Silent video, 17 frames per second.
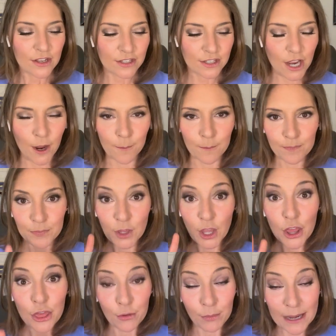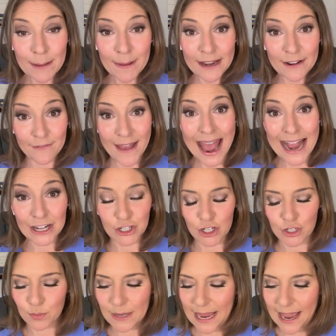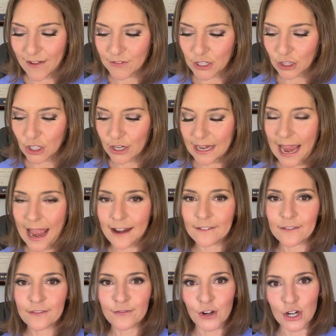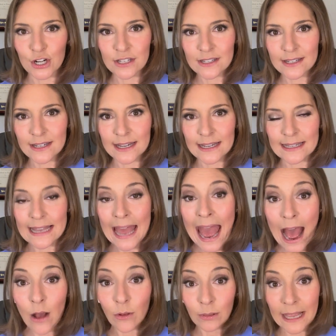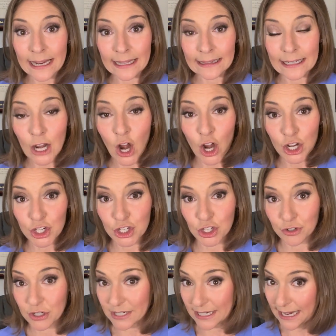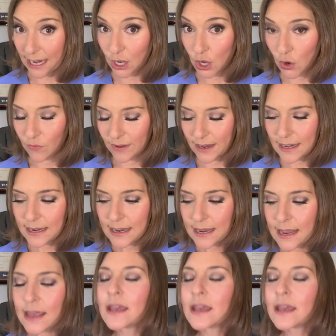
So 3 big factors we have to look at. First is how likely are children to get COVID?